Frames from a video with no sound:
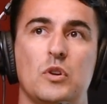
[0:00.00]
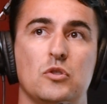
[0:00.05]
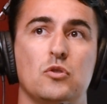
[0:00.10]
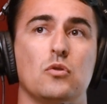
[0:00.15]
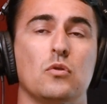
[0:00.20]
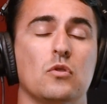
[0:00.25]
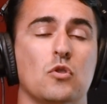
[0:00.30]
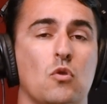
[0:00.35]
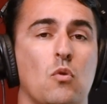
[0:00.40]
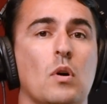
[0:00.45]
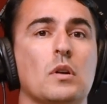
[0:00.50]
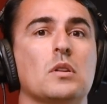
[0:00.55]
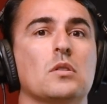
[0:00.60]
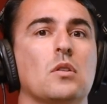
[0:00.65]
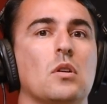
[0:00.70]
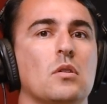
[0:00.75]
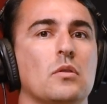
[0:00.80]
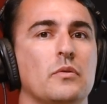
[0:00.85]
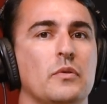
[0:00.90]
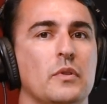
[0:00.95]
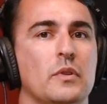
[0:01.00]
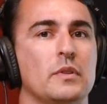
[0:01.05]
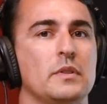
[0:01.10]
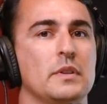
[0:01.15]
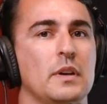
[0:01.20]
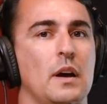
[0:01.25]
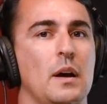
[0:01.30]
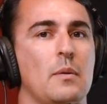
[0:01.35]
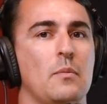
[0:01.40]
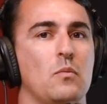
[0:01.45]
We do quite a lot of
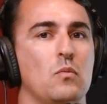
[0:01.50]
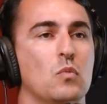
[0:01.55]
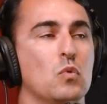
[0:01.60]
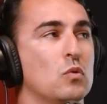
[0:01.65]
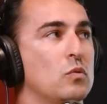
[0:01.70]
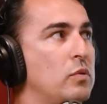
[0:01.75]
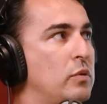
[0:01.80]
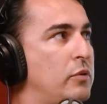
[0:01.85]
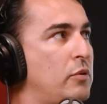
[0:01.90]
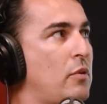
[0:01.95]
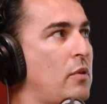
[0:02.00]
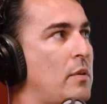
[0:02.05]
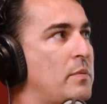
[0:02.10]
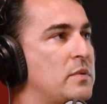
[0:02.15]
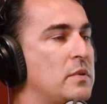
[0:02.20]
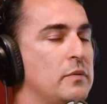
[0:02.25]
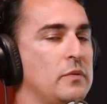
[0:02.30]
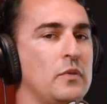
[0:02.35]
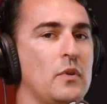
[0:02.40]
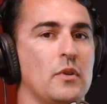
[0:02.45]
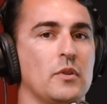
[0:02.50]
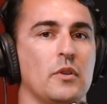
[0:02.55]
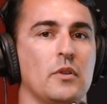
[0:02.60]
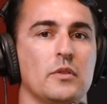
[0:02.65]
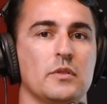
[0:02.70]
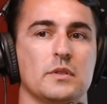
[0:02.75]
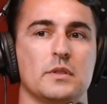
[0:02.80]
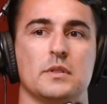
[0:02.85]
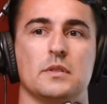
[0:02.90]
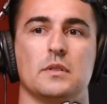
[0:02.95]
it. We'll throw up some
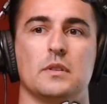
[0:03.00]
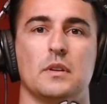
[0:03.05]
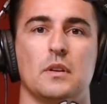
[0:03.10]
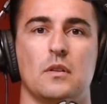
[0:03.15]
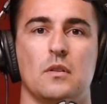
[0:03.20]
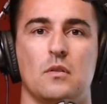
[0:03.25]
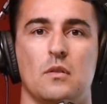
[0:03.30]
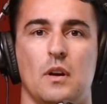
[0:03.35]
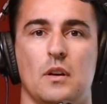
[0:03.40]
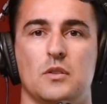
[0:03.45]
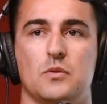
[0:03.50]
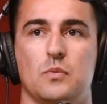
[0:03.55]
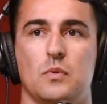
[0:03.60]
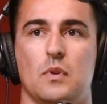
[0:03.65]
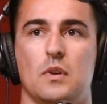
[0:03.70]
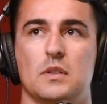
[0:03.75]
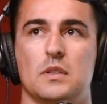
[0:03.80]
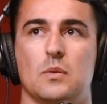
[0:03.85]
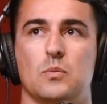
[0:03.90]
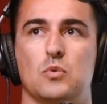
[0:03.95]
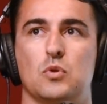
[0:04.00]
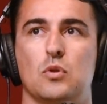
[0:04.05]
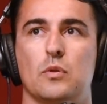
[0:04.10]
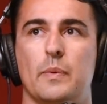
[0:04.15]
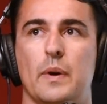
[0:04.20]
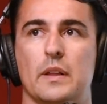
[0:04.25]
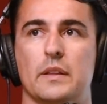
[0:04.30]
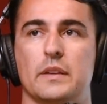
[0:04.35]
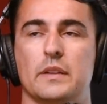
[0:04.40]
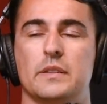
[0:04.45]
photos as I'm
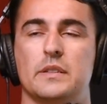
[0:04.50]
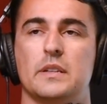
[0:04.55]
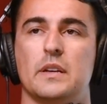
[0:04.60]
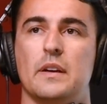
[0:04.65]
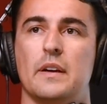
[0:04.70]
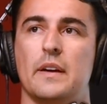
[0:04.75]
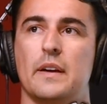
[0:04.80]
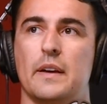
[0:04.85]
talking about this.